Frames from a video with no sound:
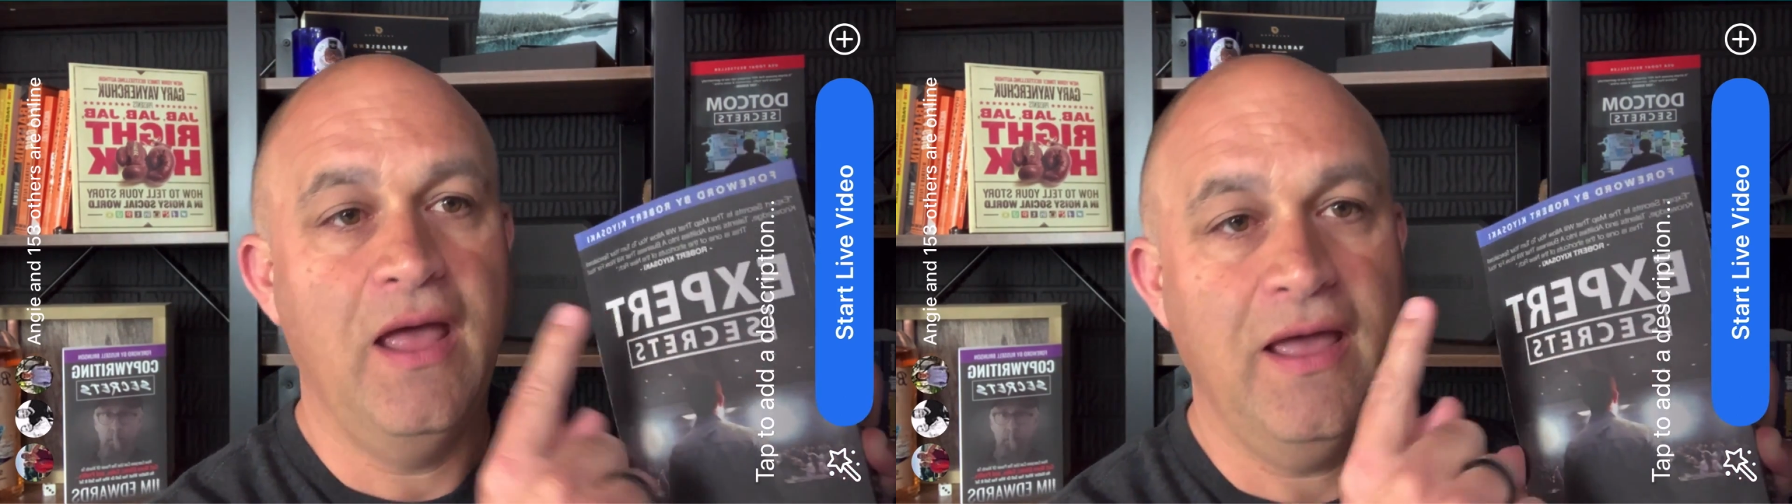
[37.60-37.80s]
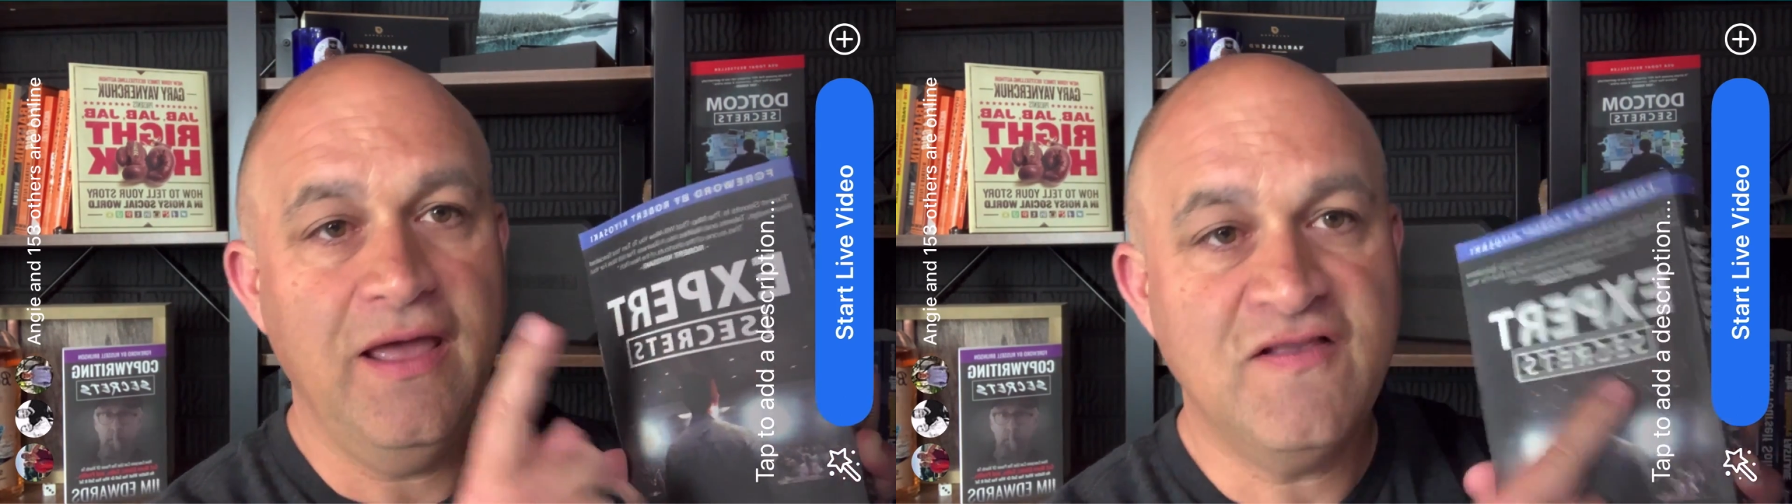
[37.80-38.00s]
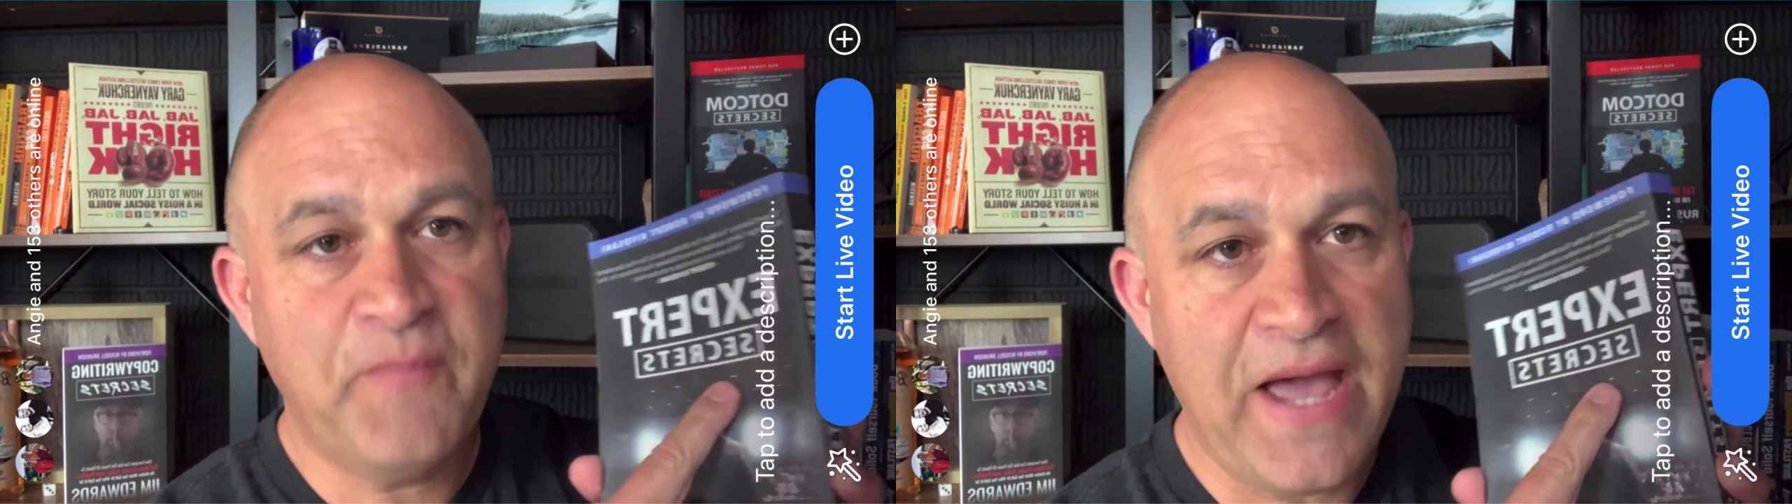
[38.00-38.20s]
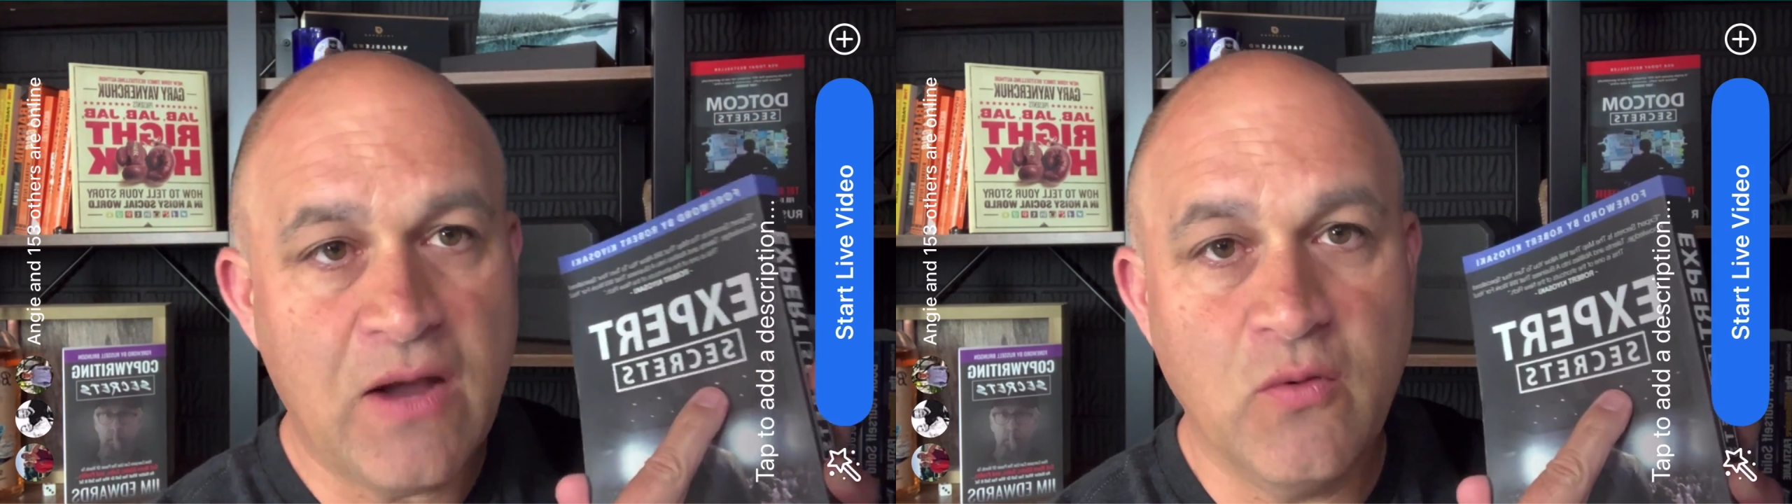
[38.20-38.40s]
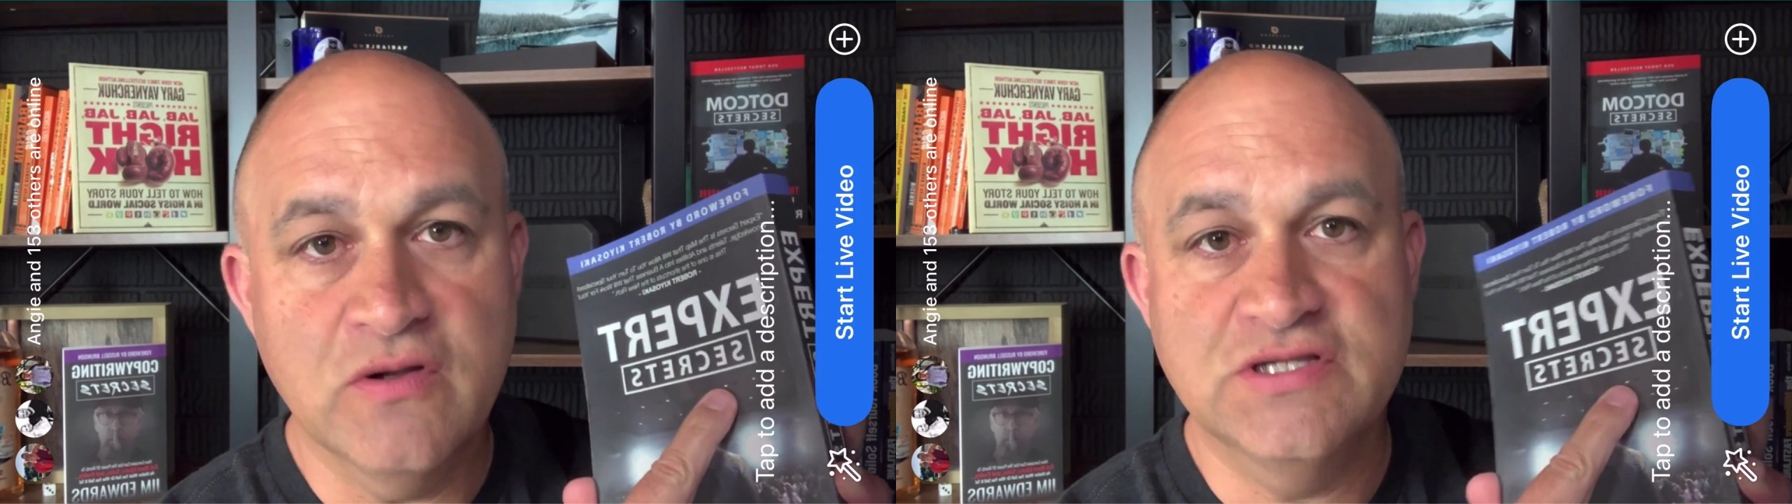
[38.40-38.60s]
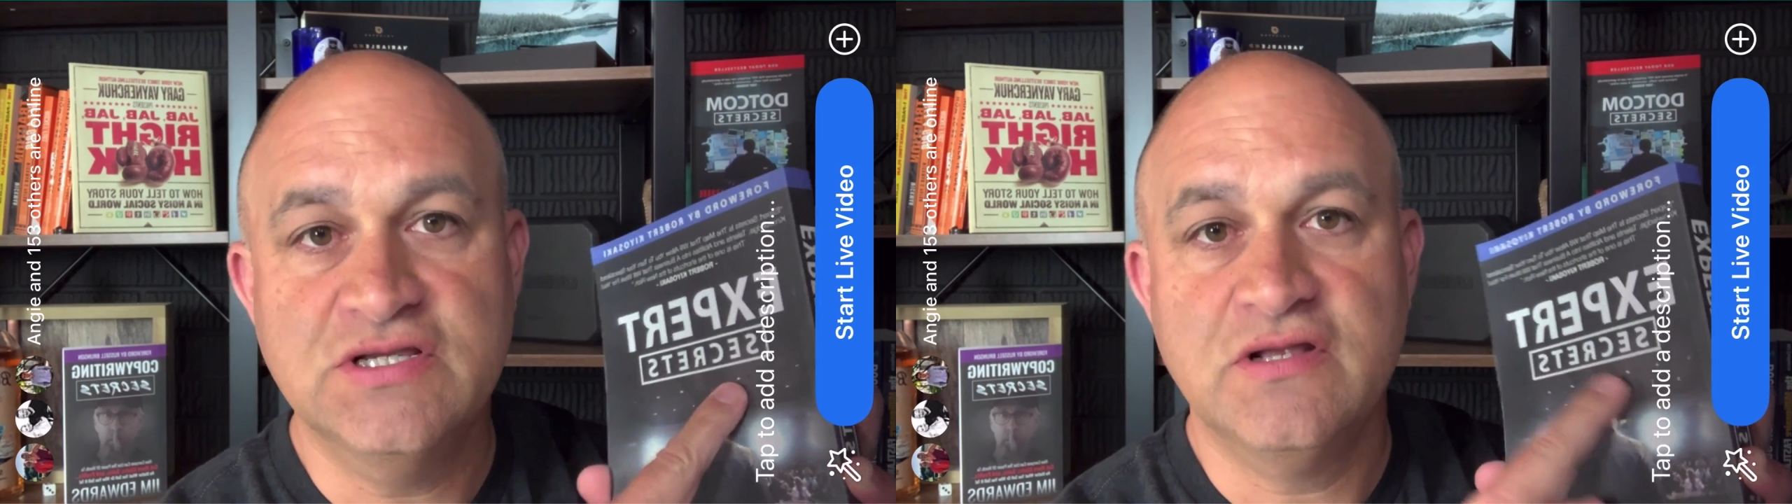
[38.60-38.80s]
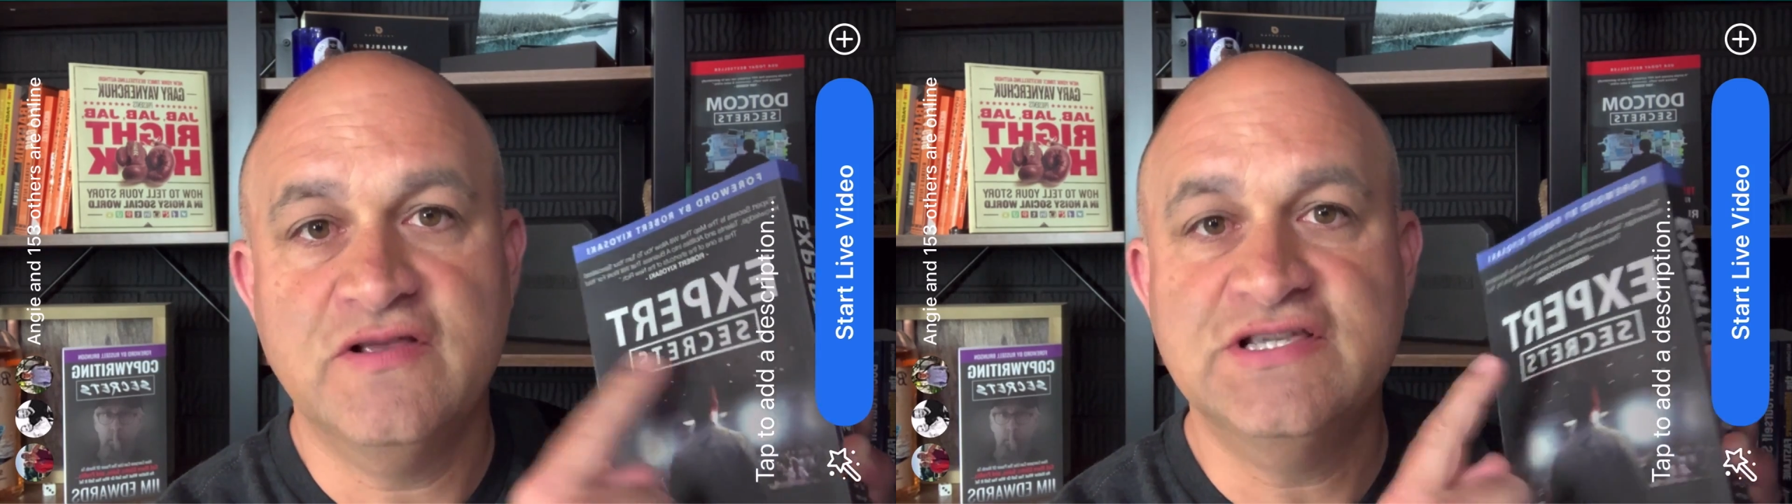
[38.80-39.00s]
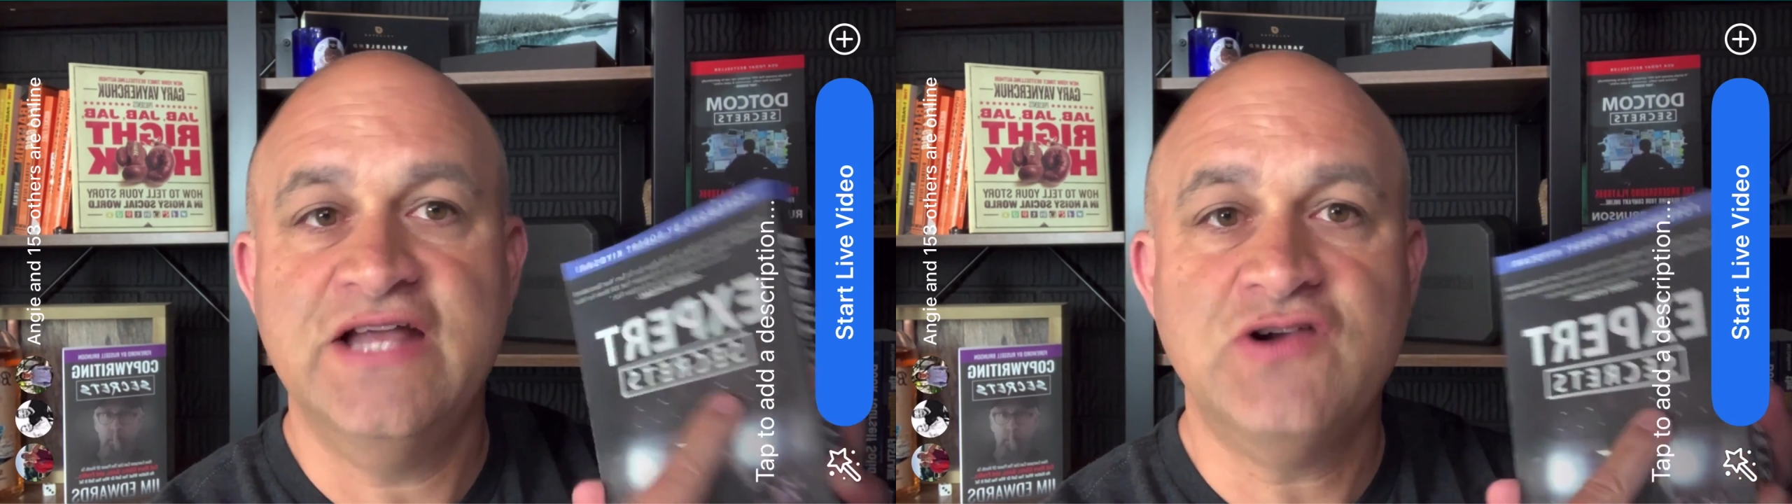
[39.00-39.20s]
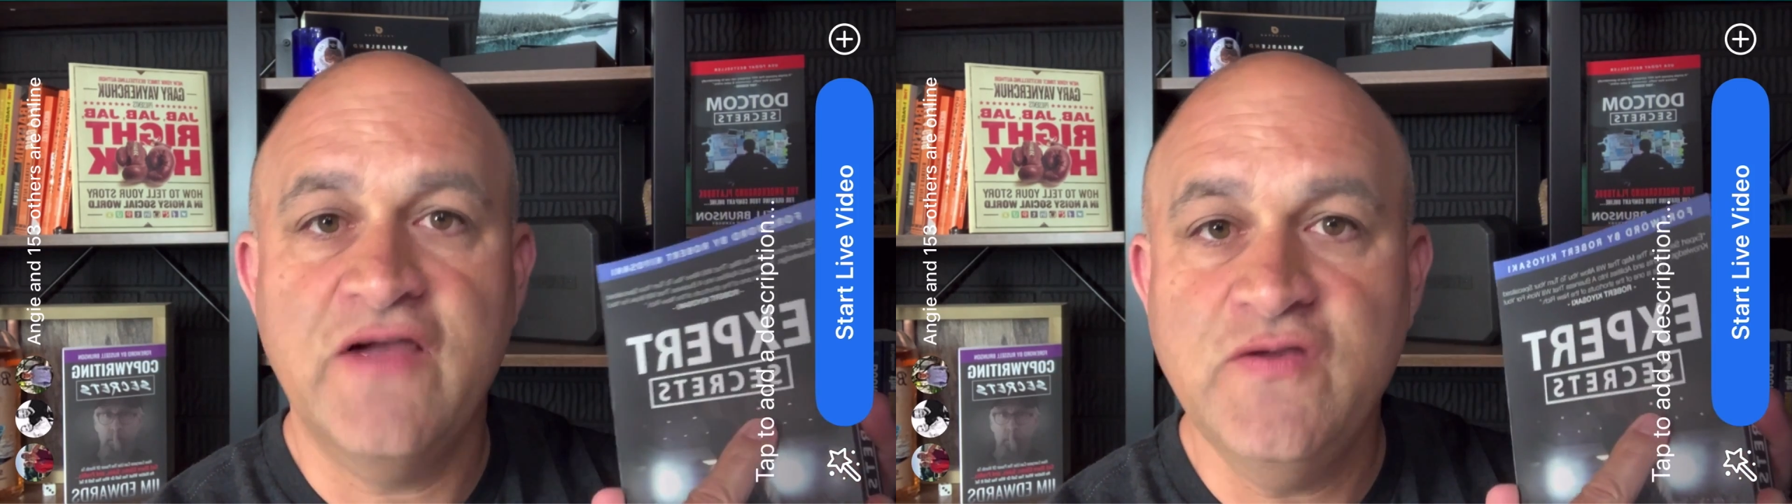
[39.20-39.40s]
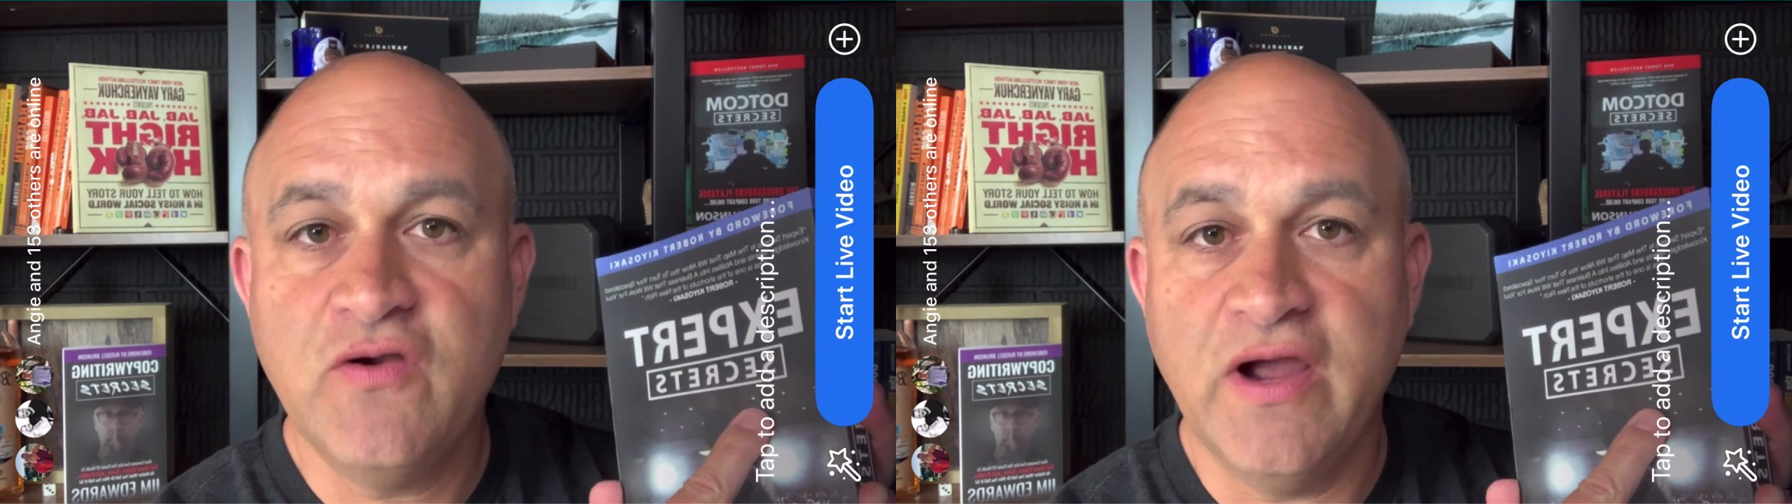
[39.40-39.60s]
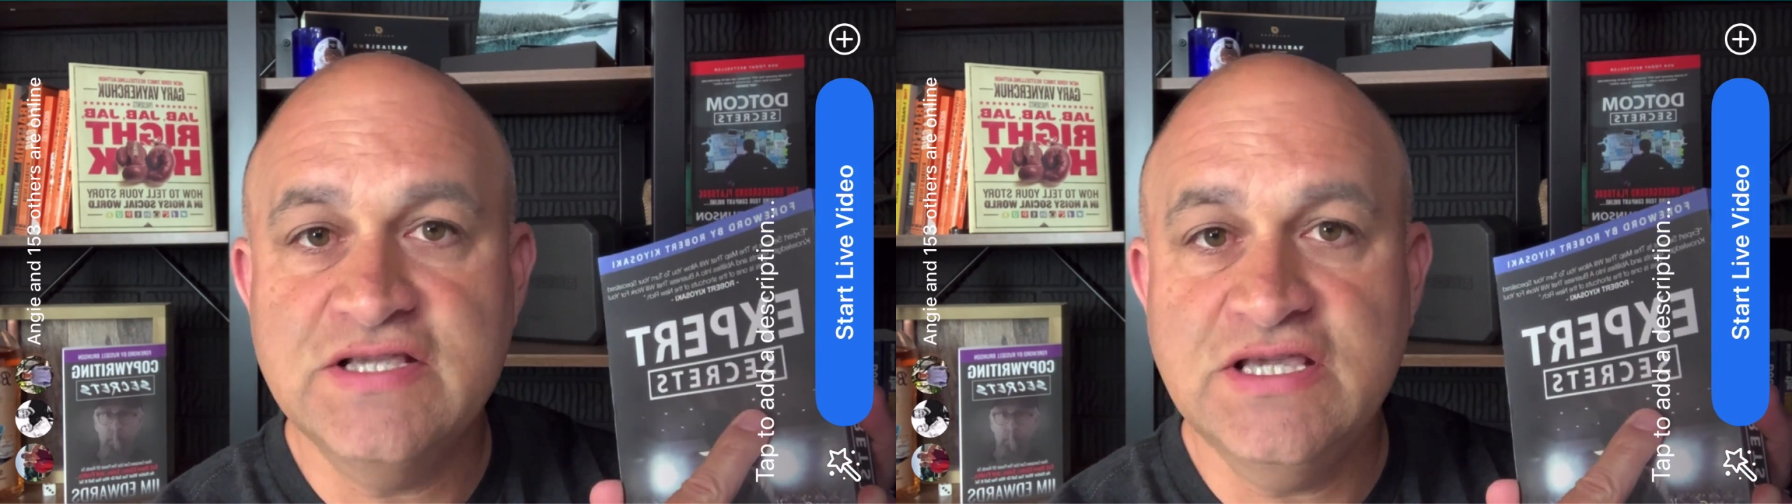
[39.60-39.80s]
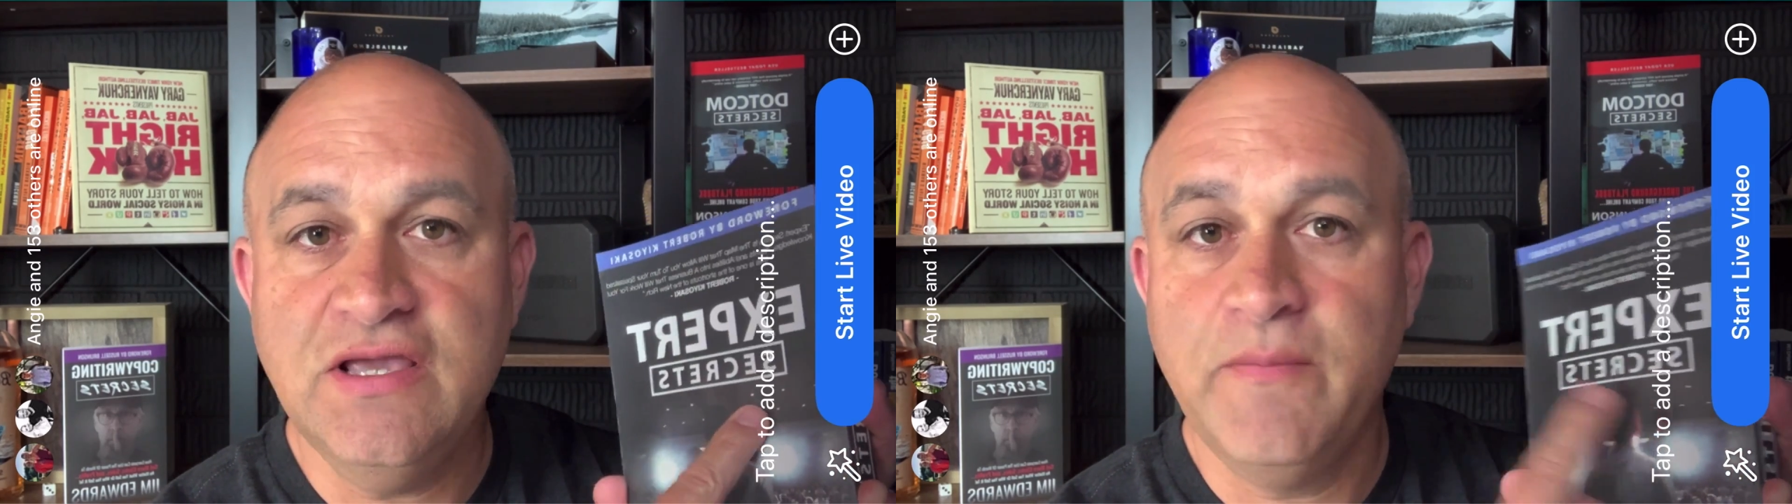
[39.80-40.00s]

It's backwards. Does that drive you crazy?